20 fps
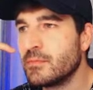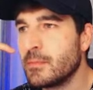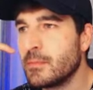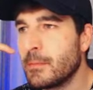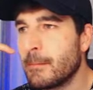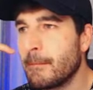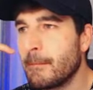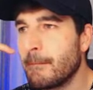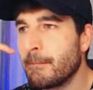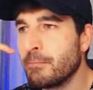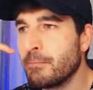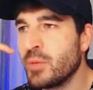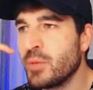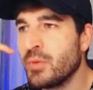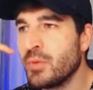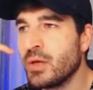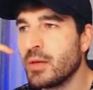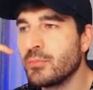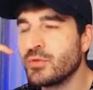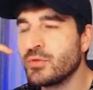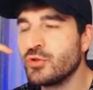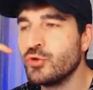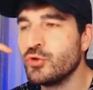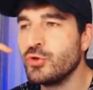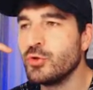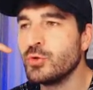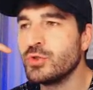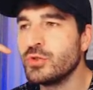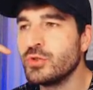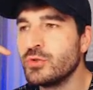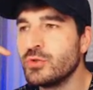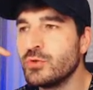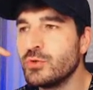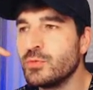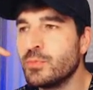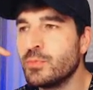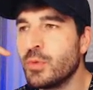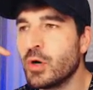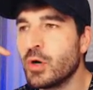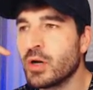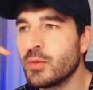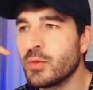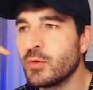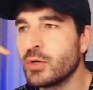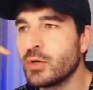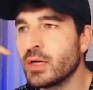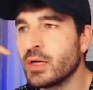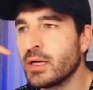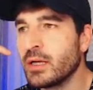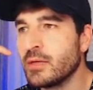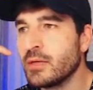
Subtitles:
maybe I'm too used to Pokemon games.